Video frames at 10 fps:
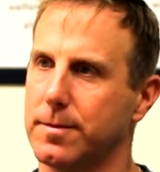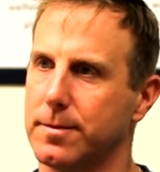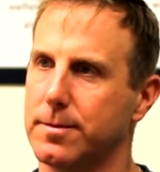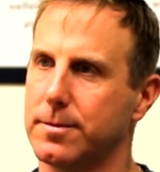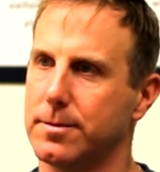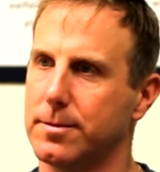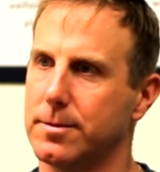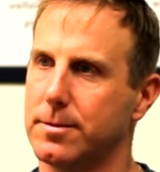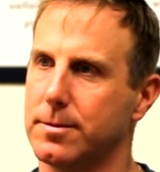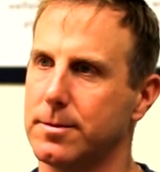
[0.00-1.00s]
Do you
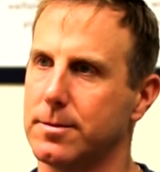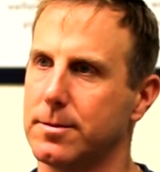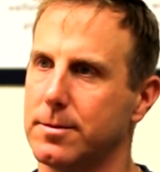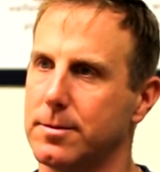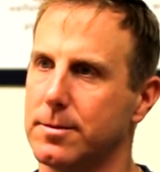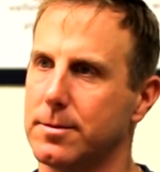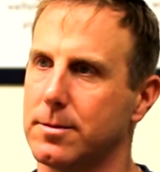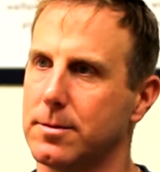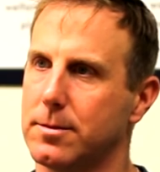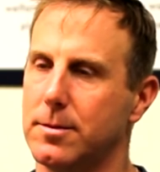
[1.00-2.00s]
see that as a
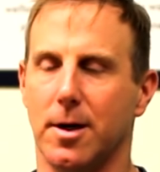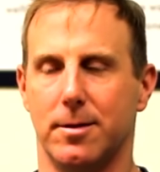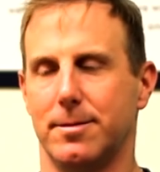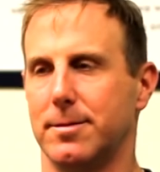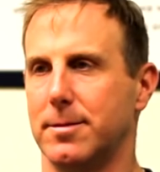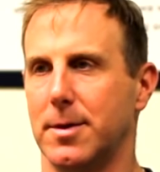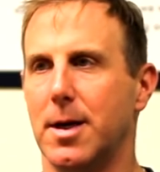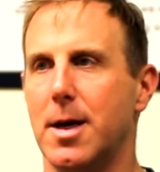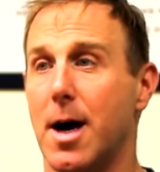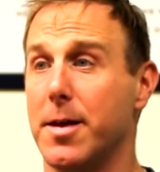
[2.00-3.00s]
barrier with when? He-
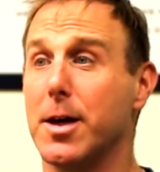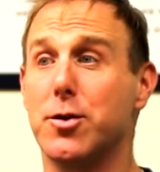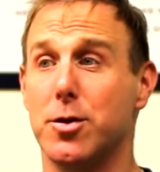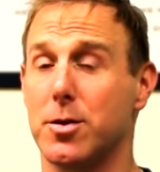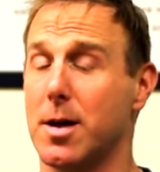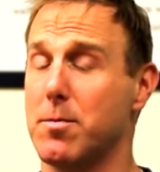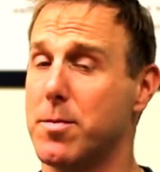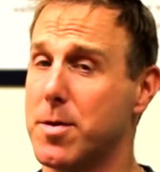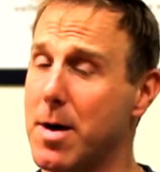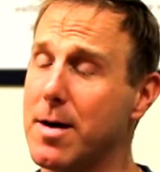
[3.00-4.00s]
I think they should just. Uh,
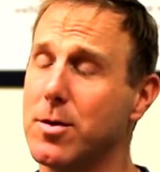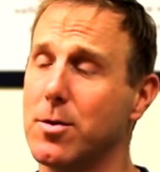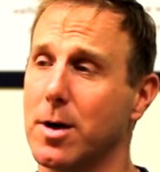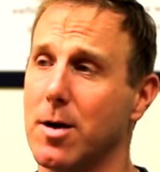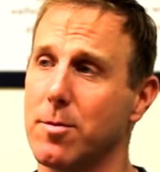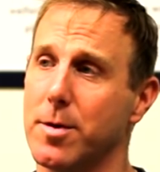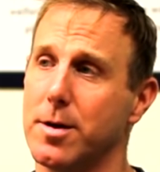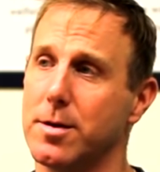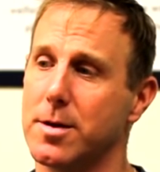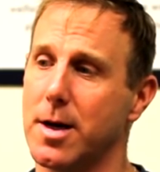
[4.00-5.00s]
to my view on government
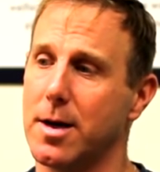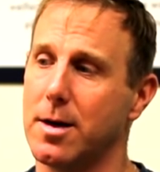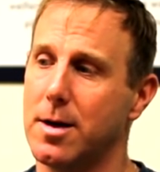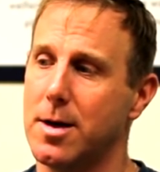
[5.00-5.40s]
is that